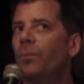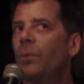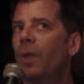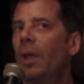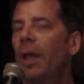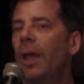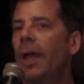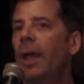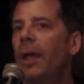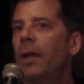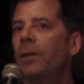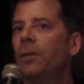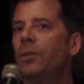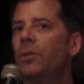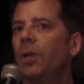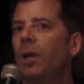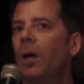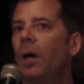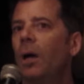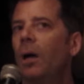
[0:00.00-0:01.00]
And
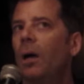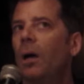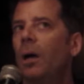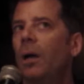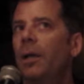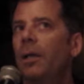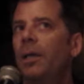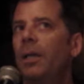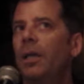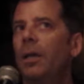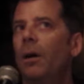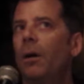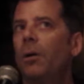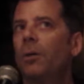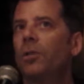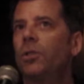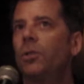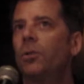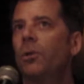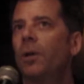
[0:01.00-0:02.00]
he
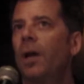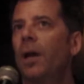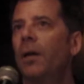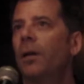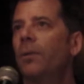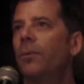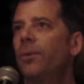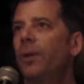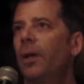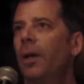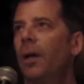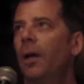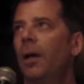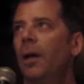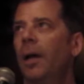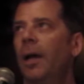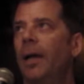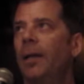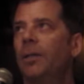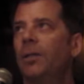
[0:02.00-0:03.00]
also kind of,
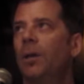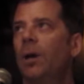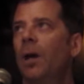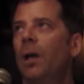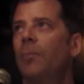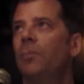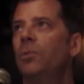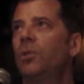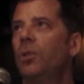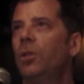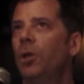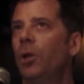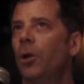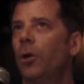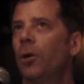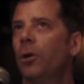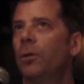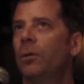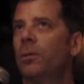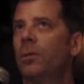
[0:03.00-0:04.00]
at times,
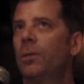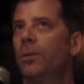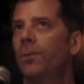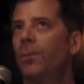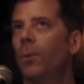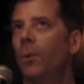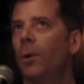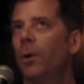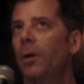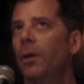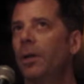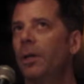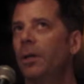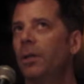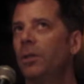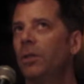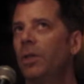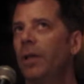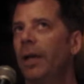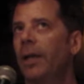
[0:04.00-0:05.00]
yearns for
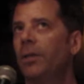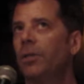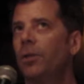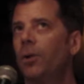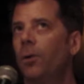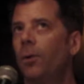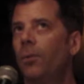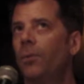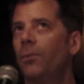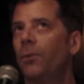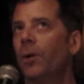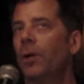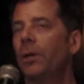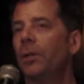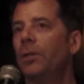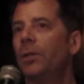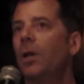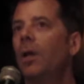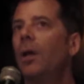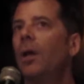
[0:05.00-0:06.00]
his
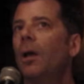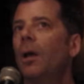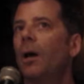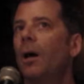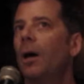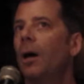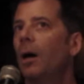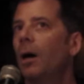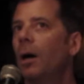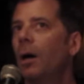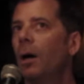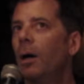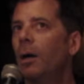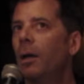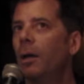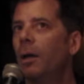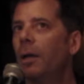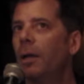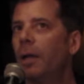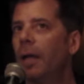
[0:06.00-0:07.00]
ex-girlfriend,
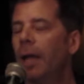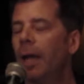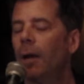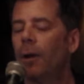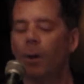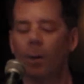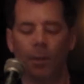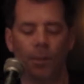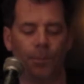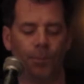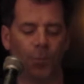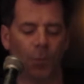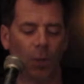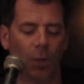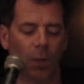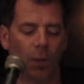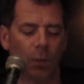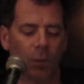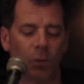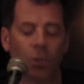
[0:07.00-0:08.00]
Karen.
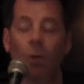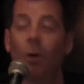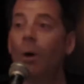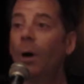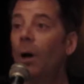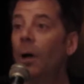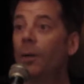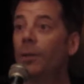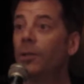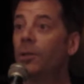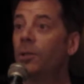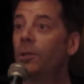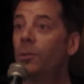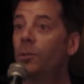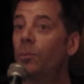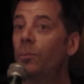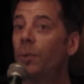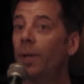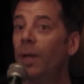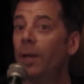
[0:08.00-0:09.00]
So I'll just
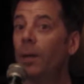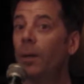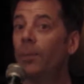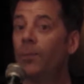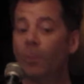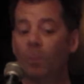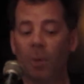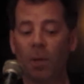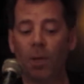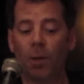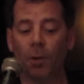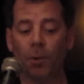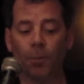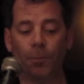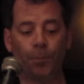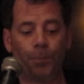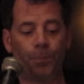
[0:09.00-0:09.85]
pick it up from here.